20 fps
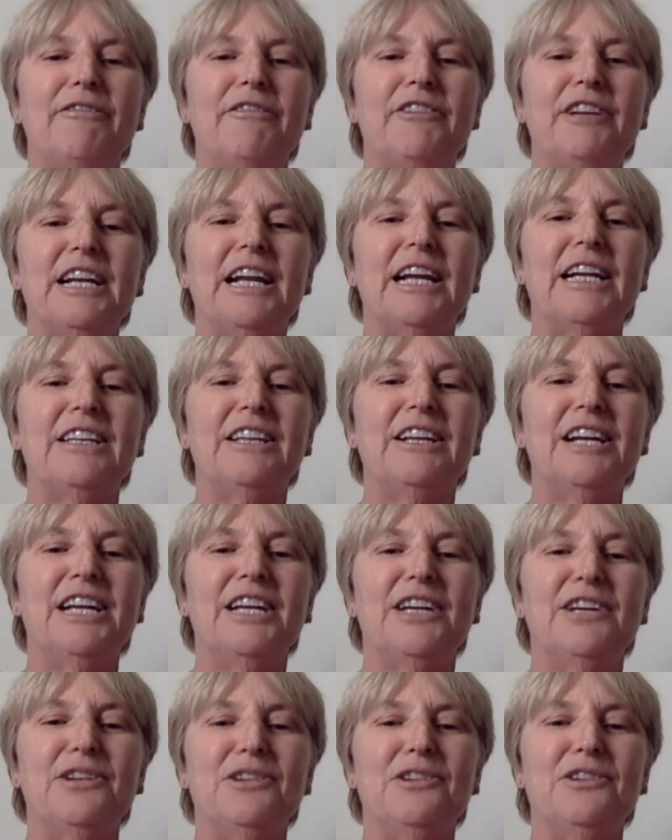And I'd
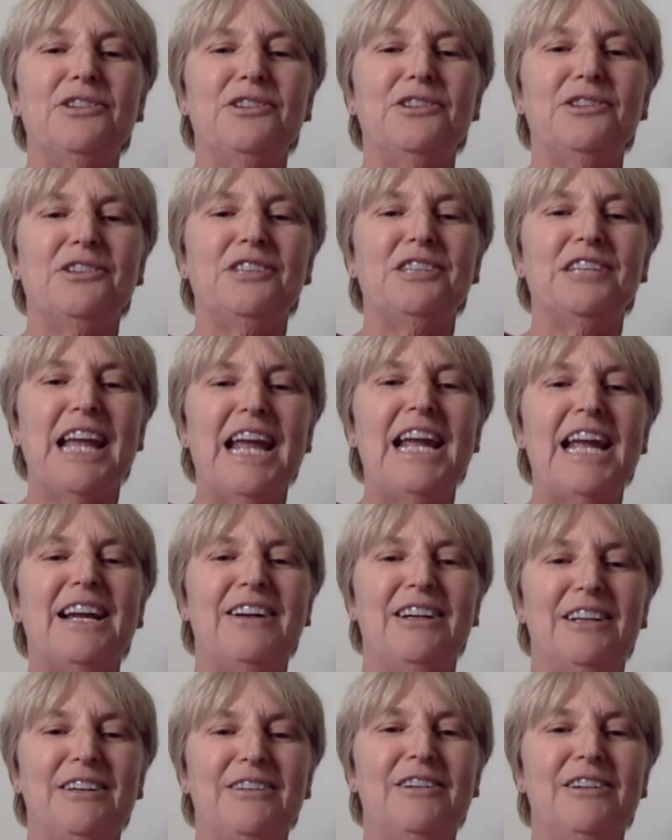like you to take
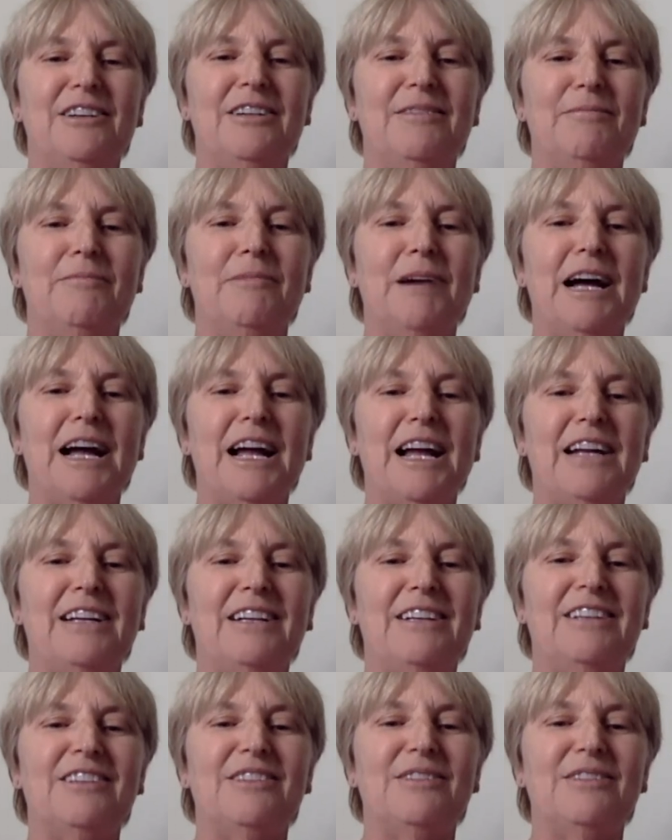my